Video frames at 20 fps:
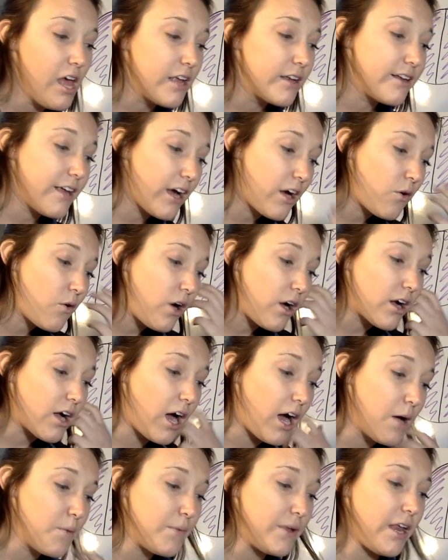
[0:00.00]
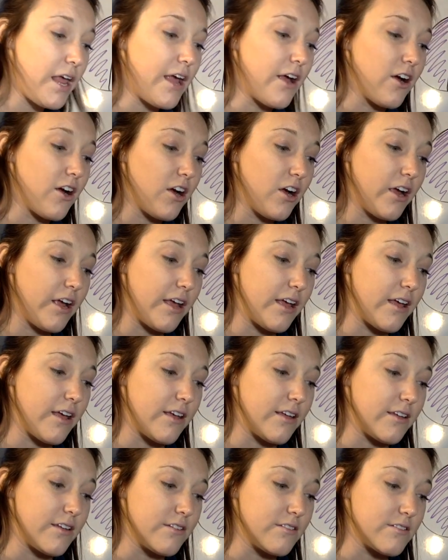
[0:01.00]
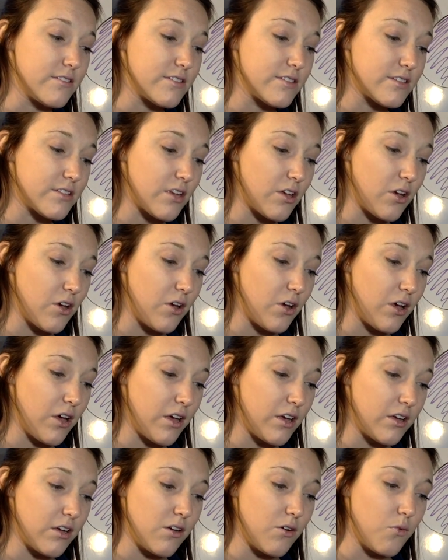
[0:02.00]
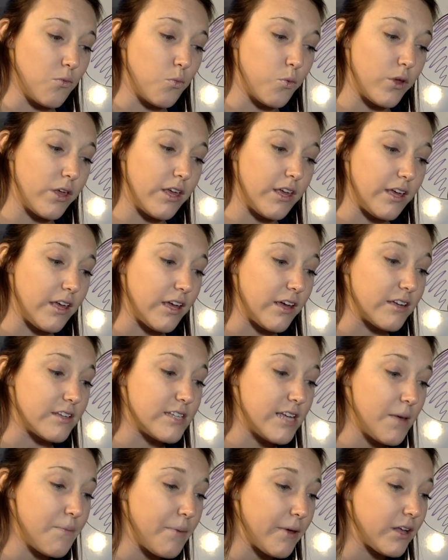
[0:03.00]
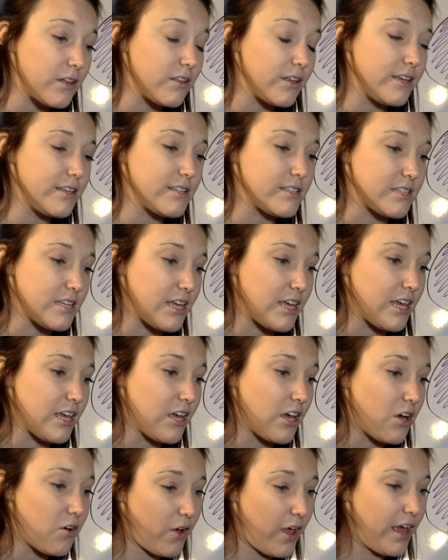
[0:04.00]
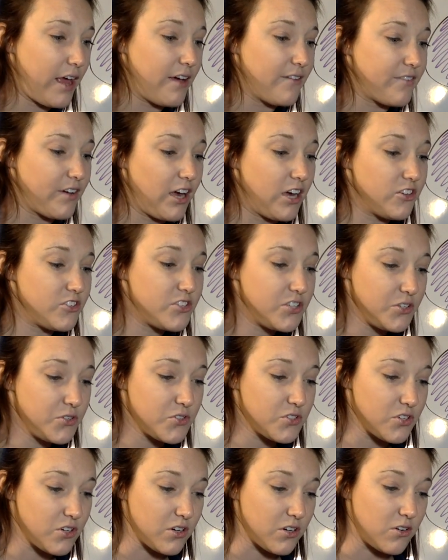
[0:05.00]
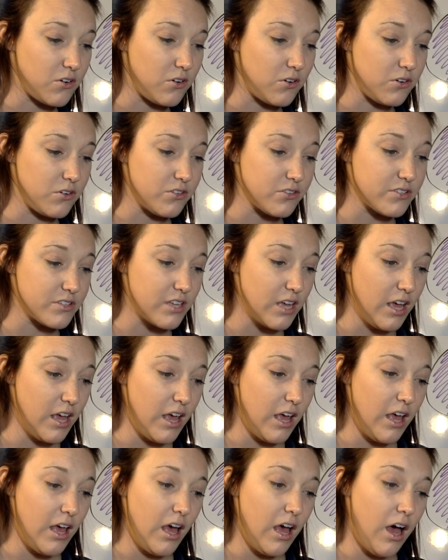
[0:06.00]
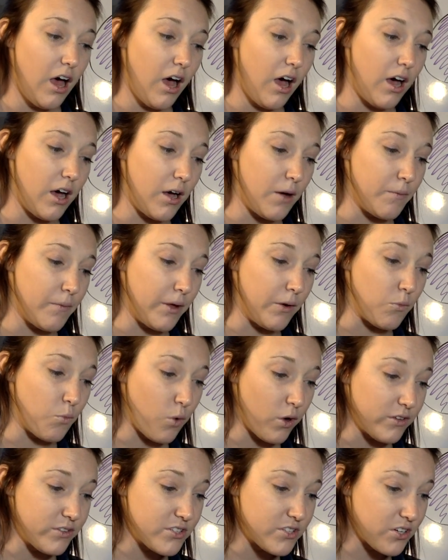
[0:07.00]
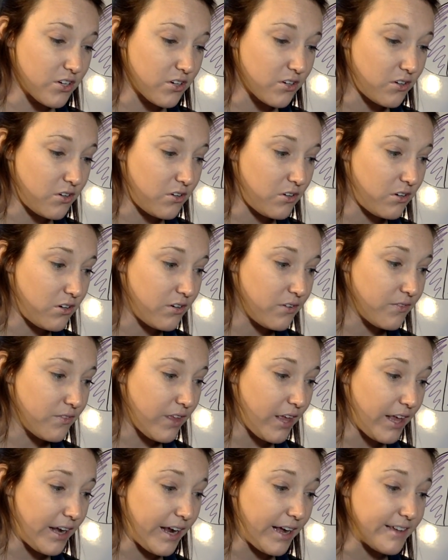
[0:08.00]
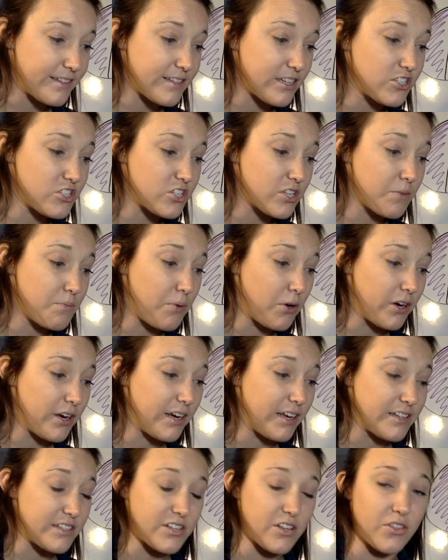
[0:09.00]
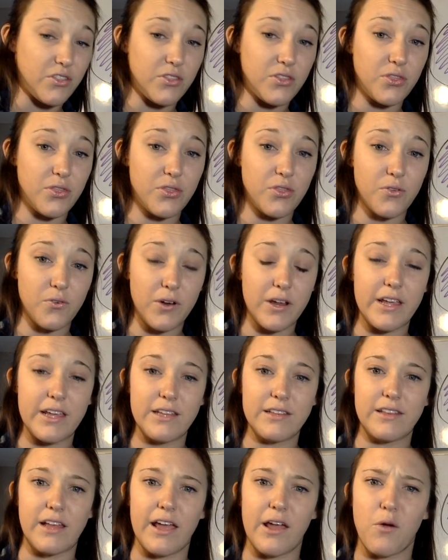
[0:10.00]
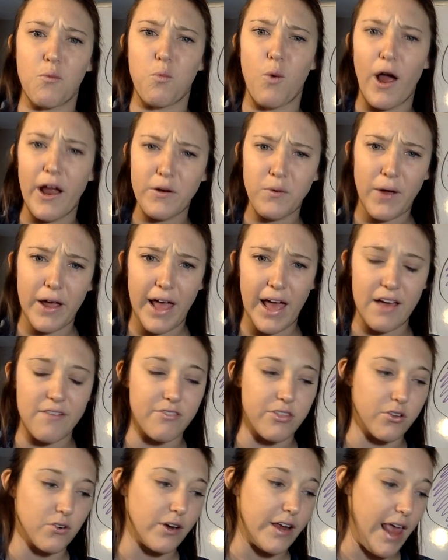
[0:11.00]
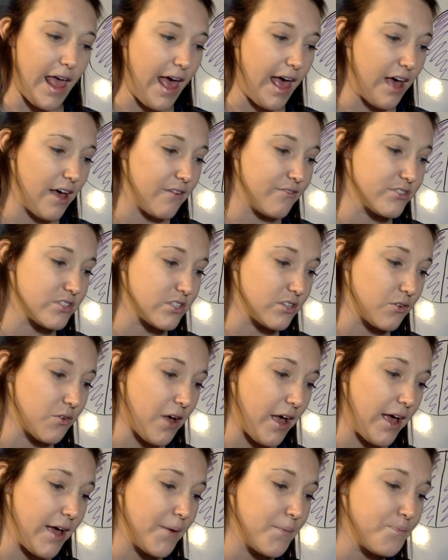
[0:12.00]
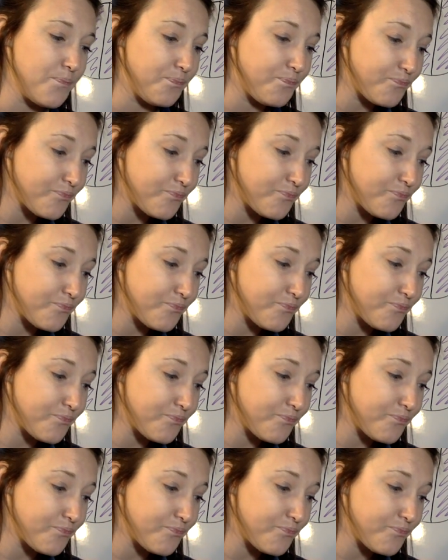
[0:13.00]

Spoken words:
Now, a common error is we typically see, okay, I've got 2 circles and 1 circle, and I essentially put it into 3. Like, why do I have 3 halves, okay?